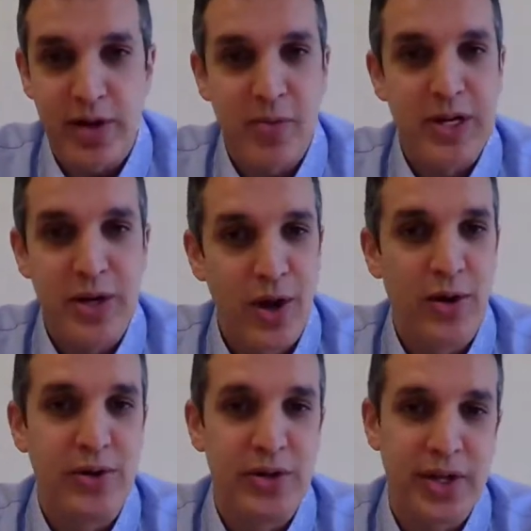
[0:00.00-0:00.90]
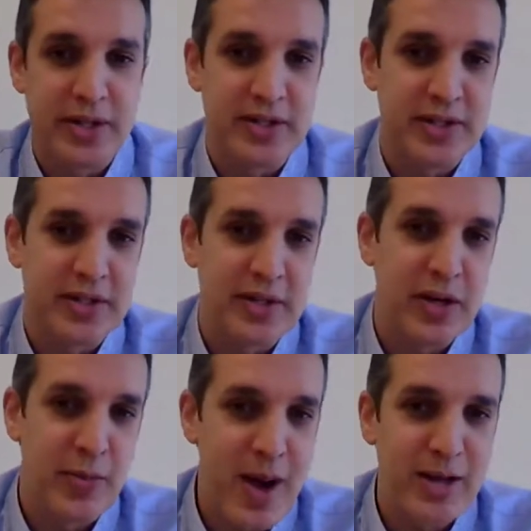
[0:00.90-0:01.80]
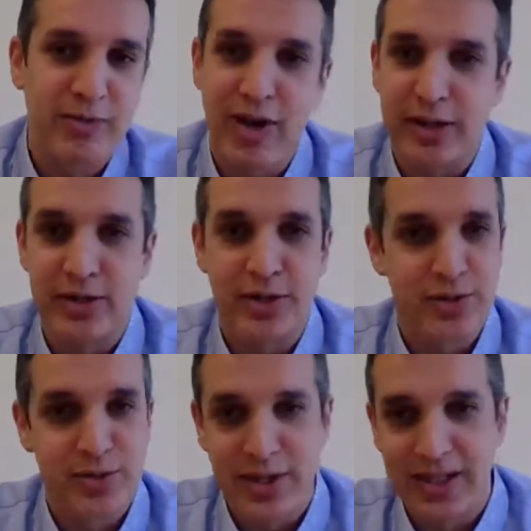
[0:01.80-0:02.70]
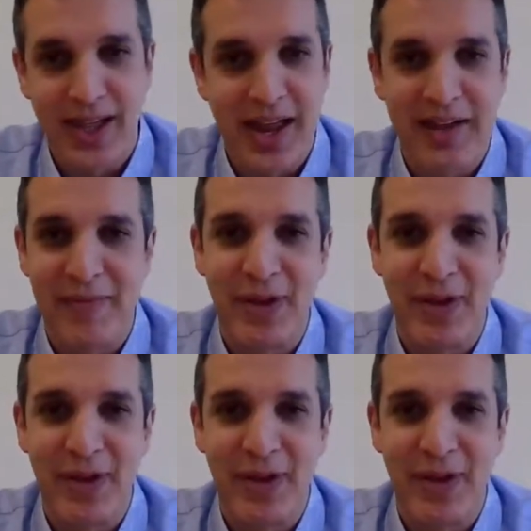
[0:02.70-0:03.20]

And we know that, you know, manufacturers really like